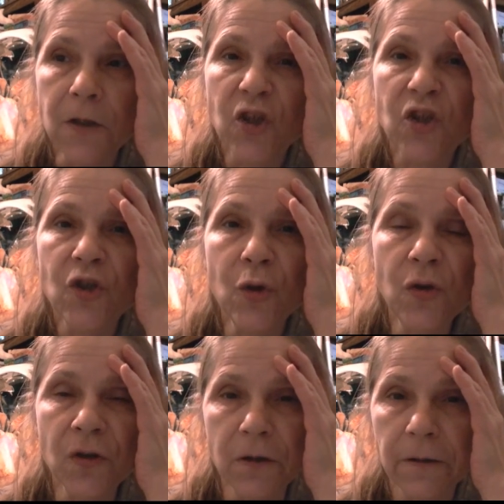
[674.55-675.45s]

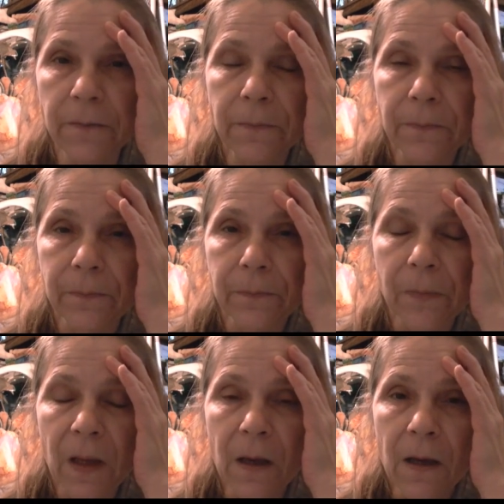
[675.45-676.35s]
student,
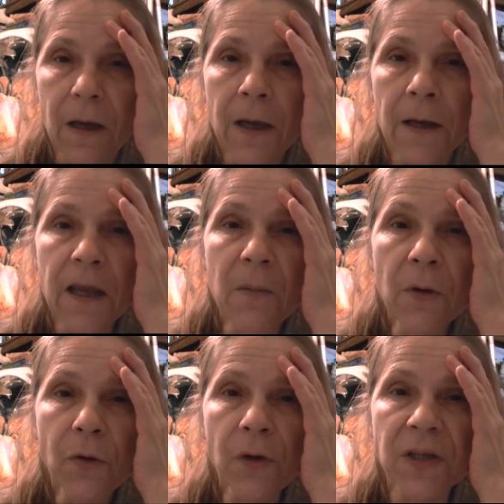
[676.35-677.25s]
an
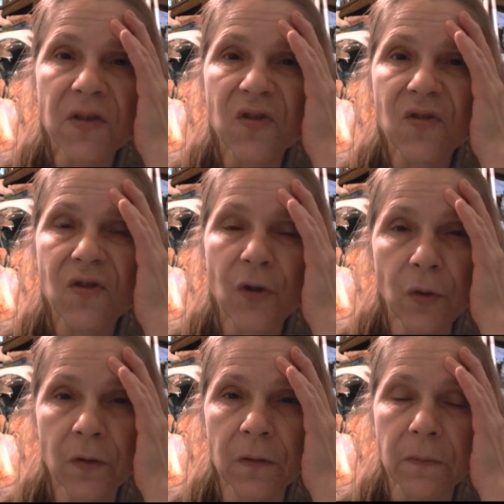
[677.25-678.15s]
immigrant
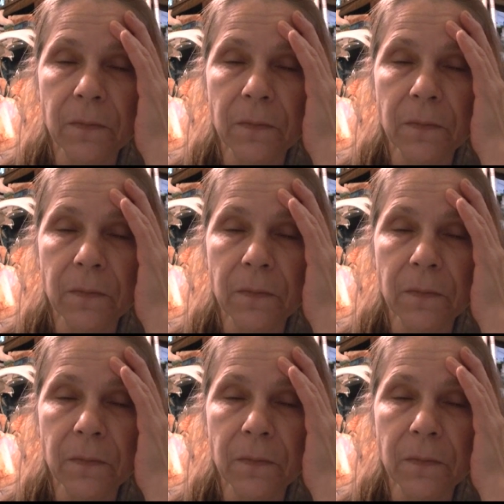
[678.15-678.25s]
student,